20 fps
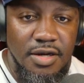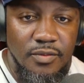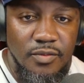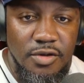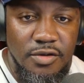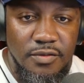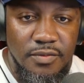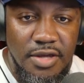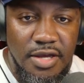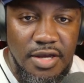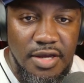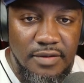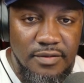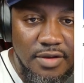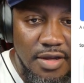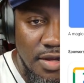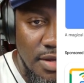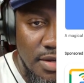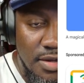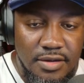Now, once we
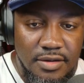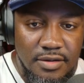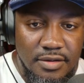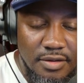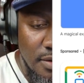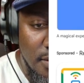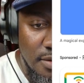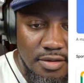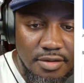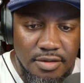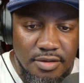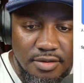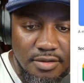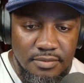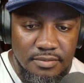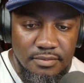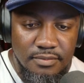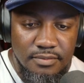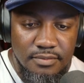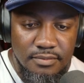have that
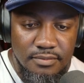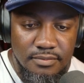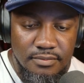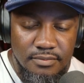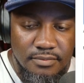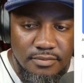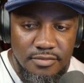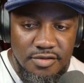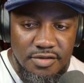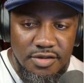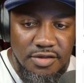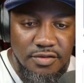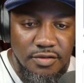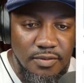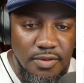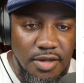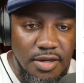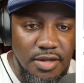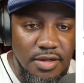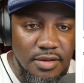um,
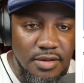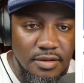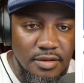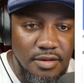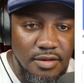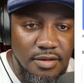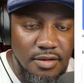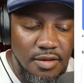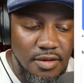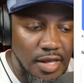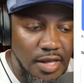situated,